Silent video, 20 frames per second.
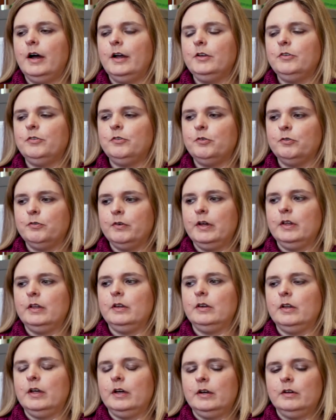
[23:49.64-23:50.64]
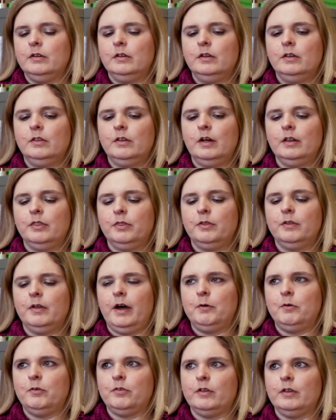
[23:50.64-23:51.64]
I used to run,
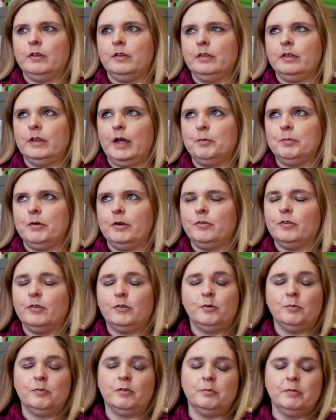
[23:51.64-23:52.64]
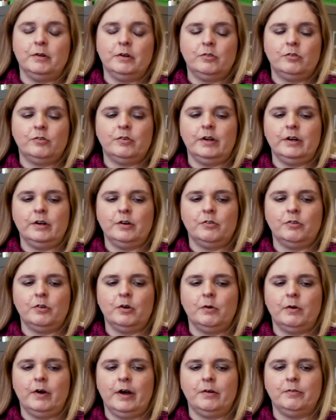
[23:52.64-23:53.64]
I was a library systems administrator,
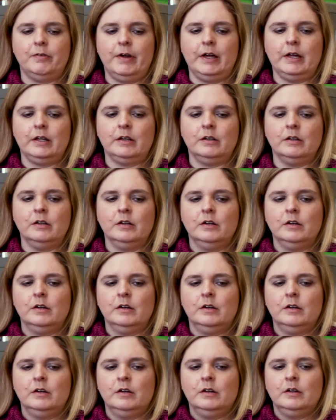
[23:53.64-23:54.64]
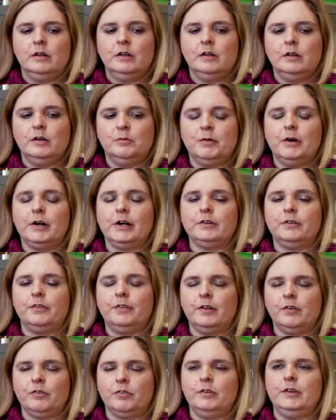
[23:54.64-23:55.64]
so I ran, among other
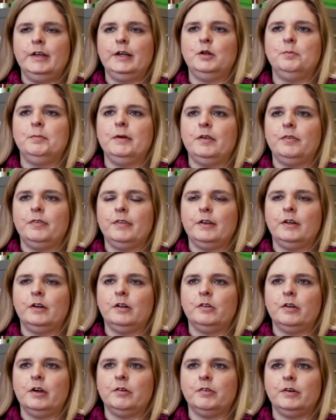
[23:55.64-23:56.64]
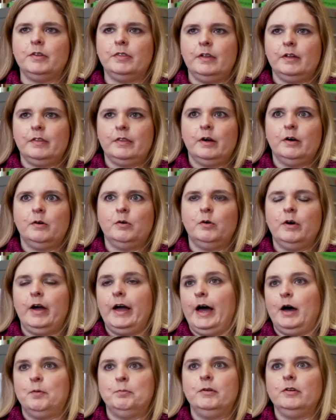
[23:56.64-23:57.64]
things, the database that held everything that
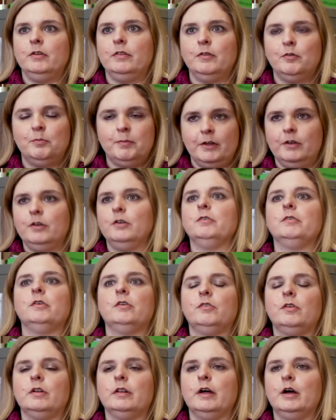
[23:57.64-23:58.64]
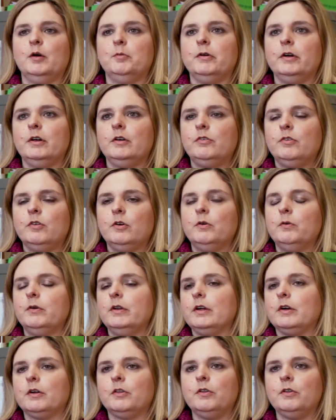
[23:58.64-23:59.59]
happened in this big university library. So it